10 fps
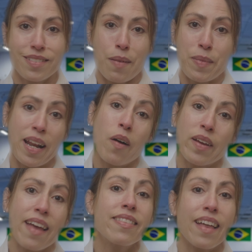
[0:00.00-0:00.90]
I mean, how
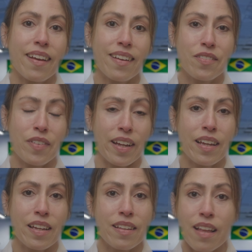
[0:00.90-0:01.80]
can they,
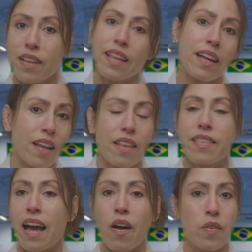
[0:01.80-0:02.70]
right?
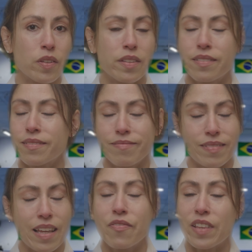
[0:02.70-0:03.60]
Then now,
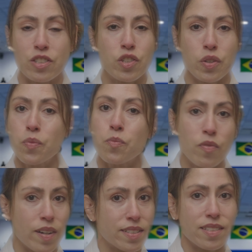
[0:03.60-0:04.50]
if they do,
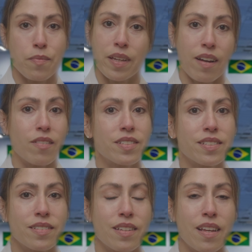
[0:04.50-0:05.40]
move on to something
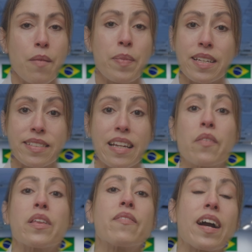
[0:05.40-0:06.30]
else. Because
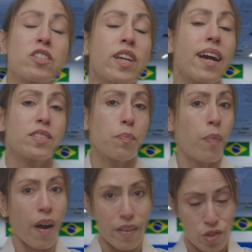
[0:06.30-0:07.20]
now they've actually had to
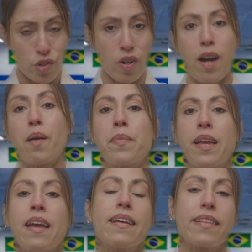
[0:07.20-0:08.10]
posture up
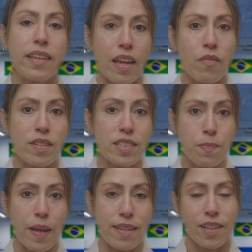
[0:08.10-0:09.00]
and they gave you the
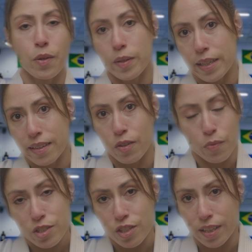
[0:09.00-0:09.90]
space that you needed
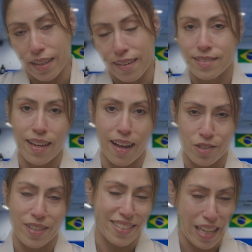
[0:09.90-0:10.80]
originally to
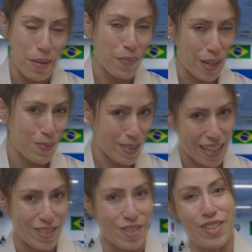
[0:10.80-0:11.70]
actually escape bottom
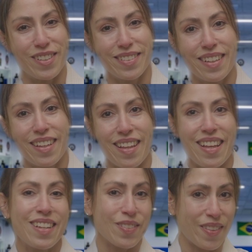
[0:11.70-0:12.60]
side control.
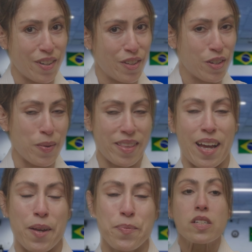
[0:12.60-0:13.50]
So there you go with
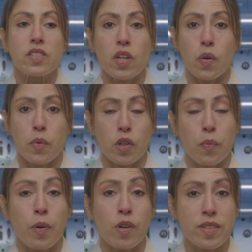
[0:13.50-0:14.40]
that. So when your
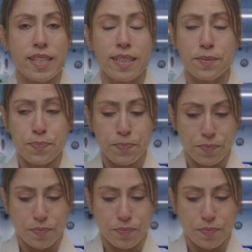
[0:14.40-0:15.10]
person